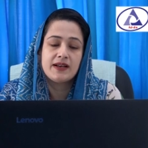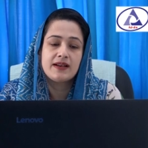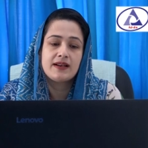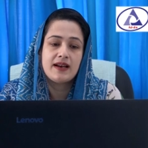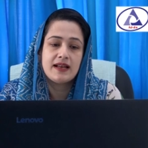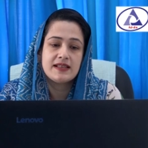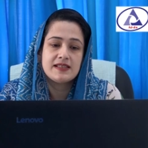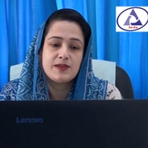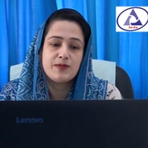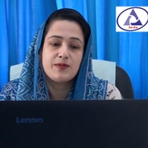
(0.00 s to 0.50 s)

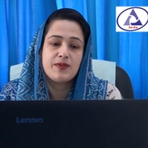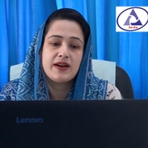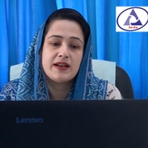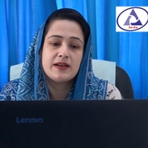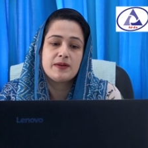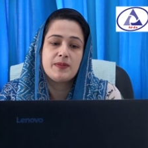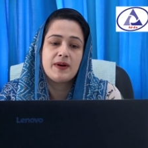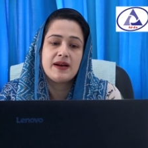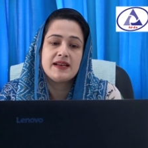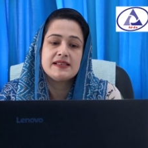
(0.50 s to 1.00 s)

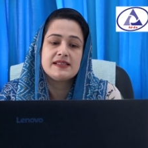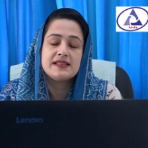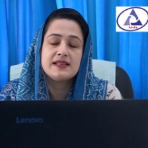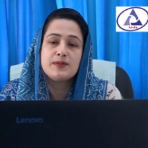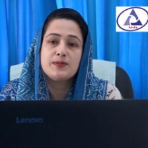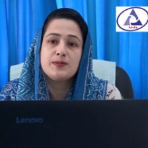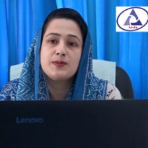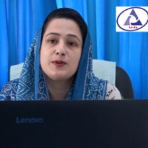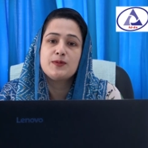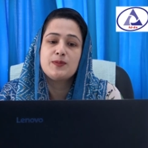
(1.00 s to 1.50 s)
classified by
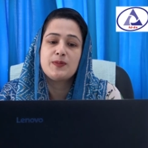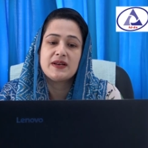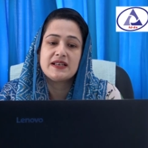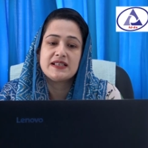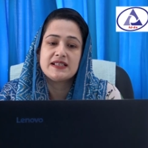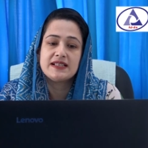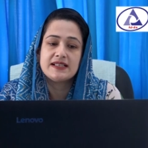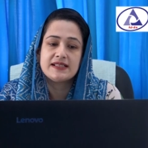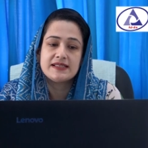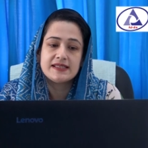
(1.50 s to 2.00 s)
simple
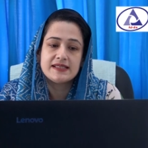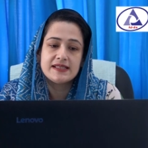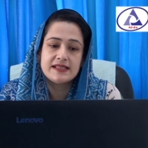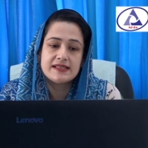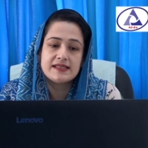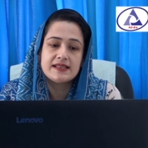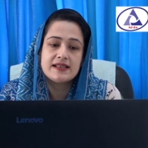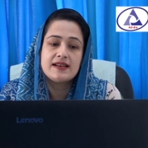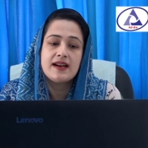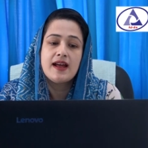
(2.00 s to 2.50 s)
partial
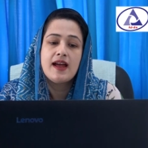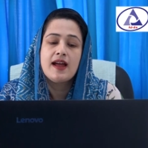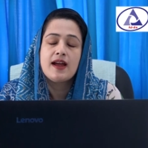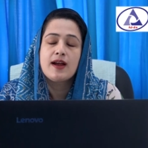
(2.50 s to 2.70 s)
seizure,